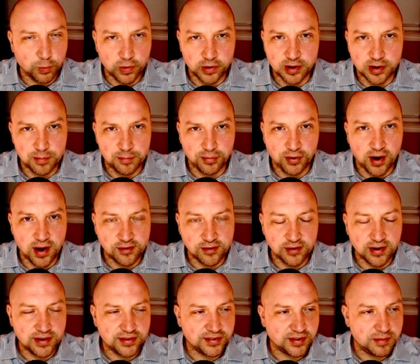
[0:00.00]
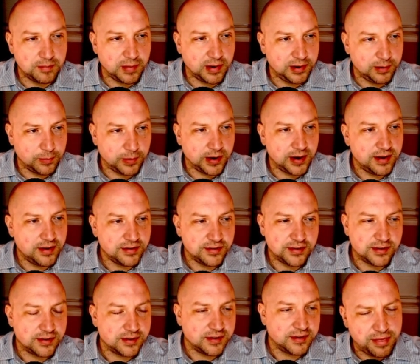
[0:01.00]
a work in progress in many
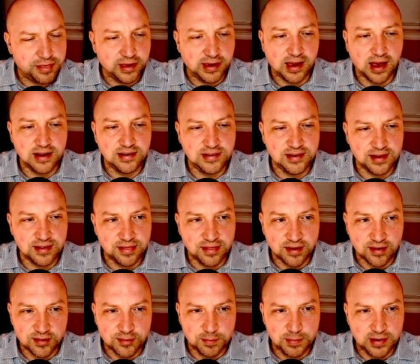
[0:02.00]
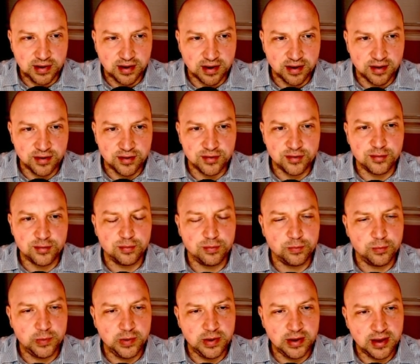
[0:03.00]
ways. I think I did this because
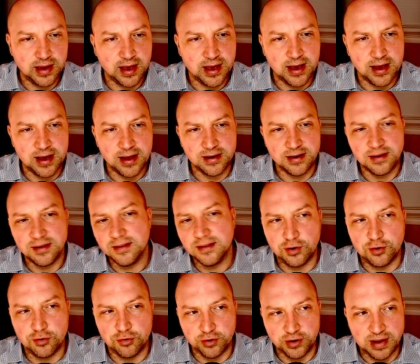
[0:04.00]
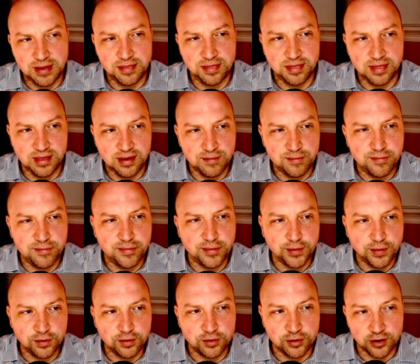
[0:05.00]
we had to create the
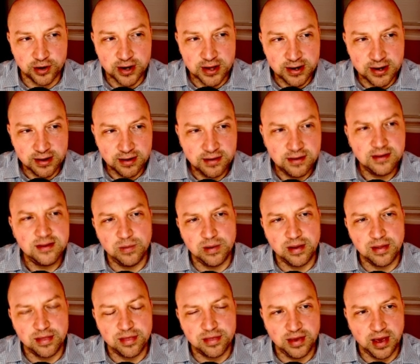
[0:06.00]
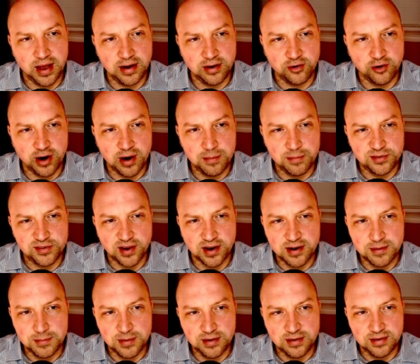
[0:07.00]
full grid with the n-gram
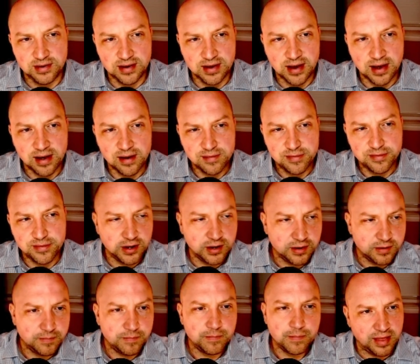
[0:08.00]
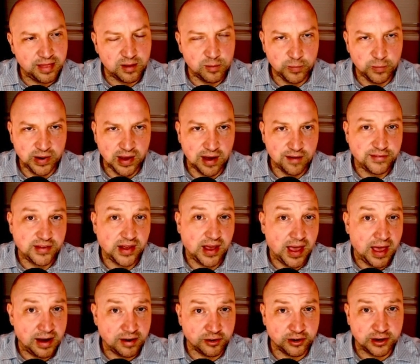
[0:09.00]
sentiment df here, and then we have to
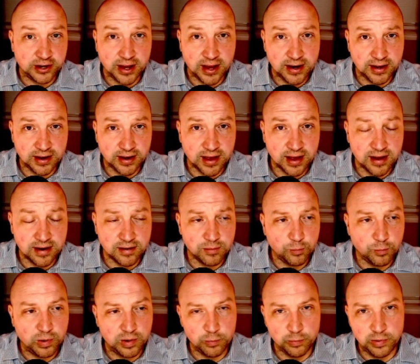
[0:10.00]
aggregate again